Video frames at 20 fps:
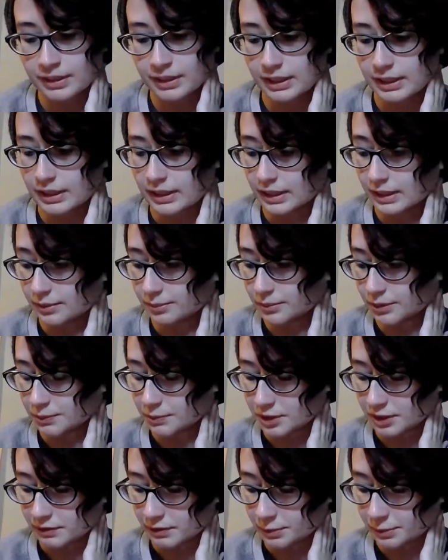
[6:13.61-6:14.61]
some
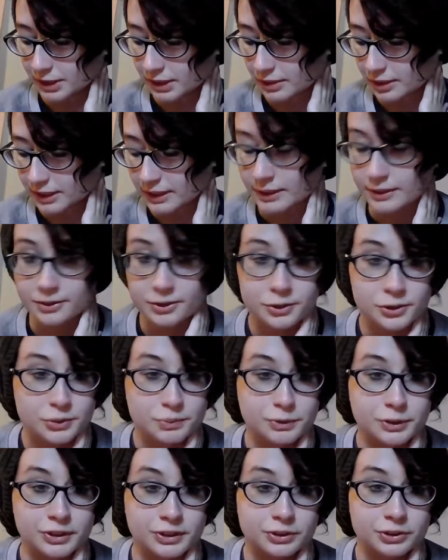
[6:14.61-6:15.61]
stuff to make the characters
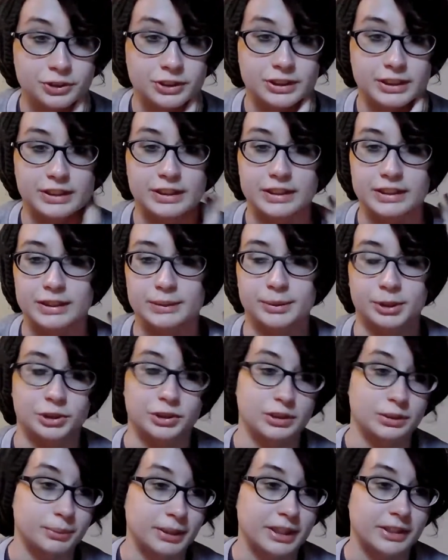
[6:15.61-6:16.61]
more interesting,
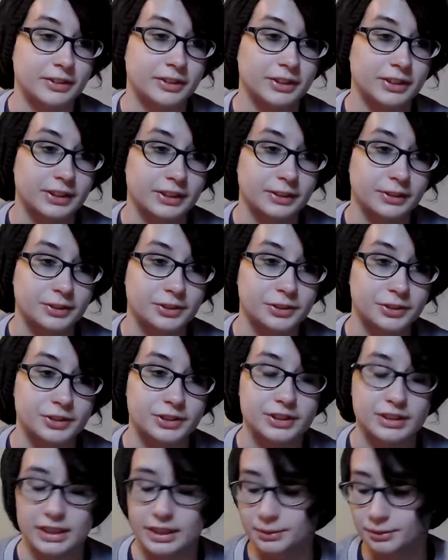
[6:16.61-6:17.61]
especially the background
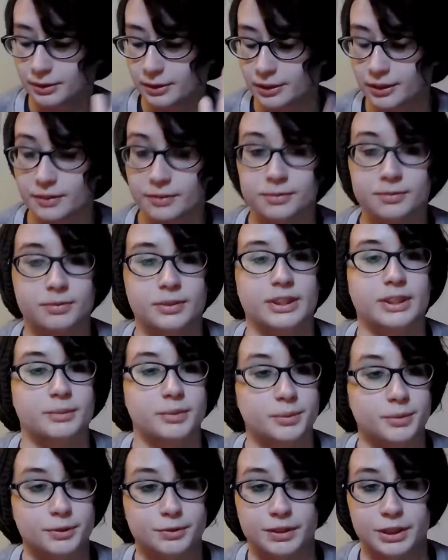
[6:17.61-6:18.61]
characters. I would love for them
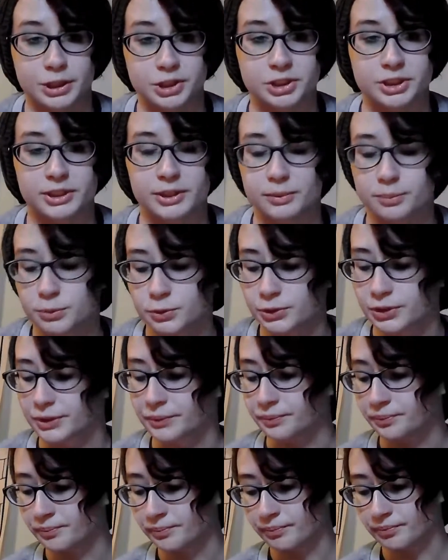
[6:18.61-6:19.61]
to be fleshed out
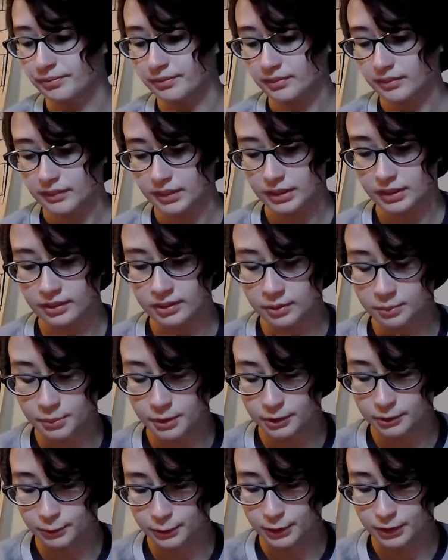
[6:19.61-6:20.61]
more. But
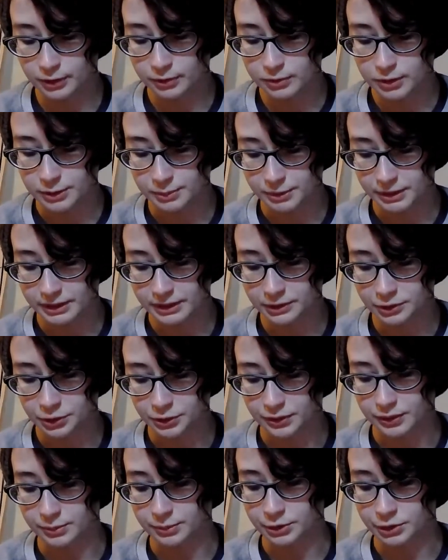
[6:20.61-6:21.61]
overall, it was a pretty
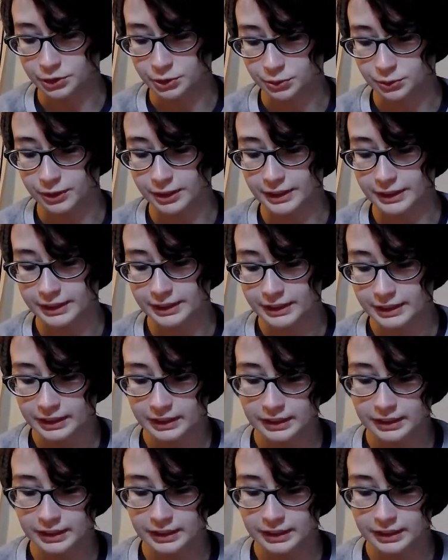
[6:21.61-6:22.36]
enjoyable story.